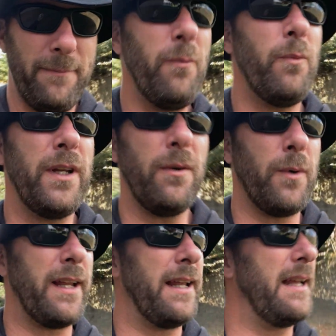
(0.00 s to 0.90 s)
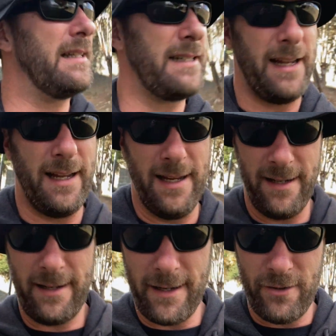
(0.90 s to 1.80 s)
when you're working as a
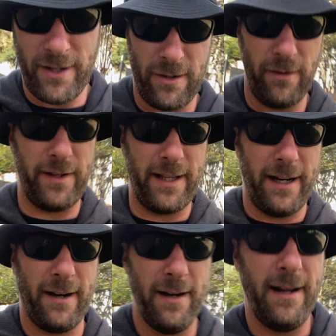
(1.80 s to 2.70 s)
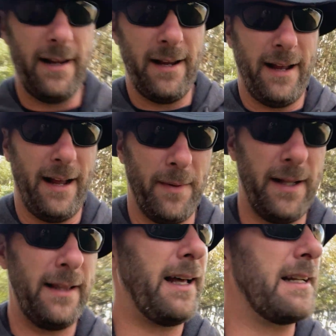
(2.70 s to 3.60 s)
contractor over there, a
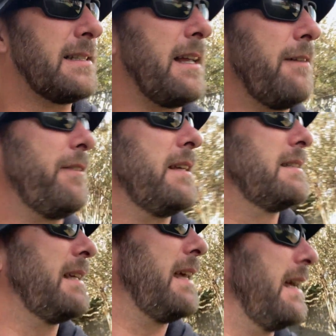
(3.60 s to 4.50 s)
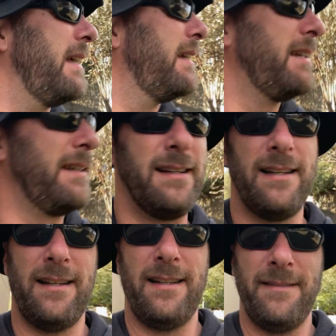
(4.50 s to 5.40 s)
lot of stuff is
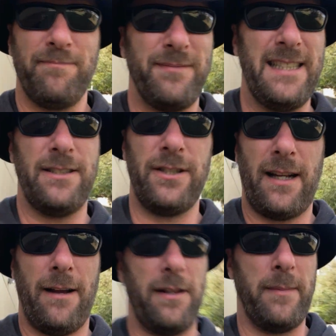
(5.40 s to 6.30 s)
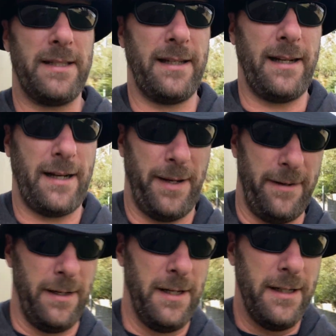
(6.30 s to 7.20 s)
just off limits to talk about.
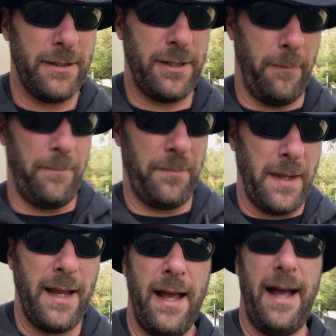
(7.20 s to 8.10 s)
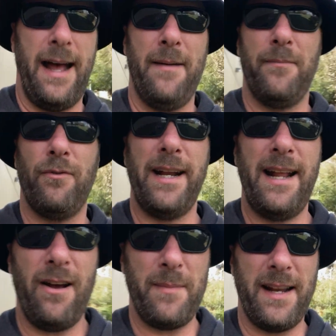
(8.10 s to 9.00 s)
So, right
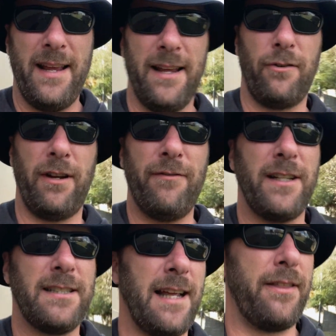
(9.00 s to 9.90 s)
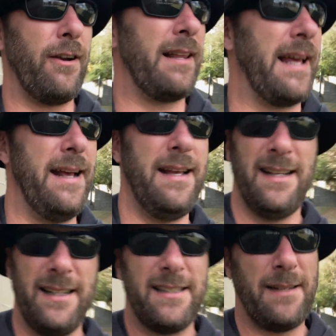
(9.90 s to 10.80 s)
now I'm in Greenville, South Carolina.
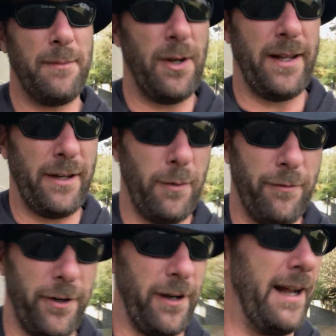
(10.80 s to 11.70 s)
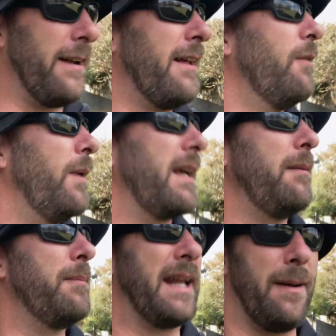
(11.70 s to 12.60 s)
Some of you out there will figure out what
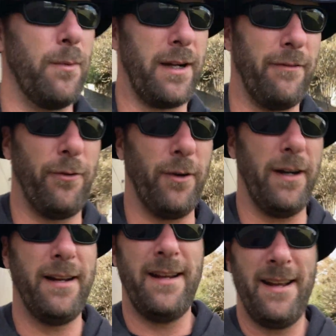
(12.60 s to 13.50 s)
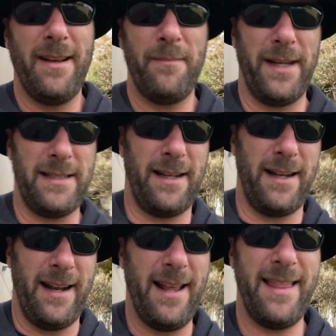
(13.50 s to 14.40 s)
company I'm working for based
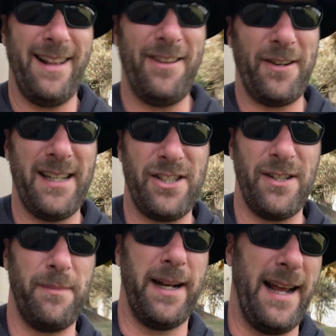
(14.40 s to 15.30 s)
on that location. But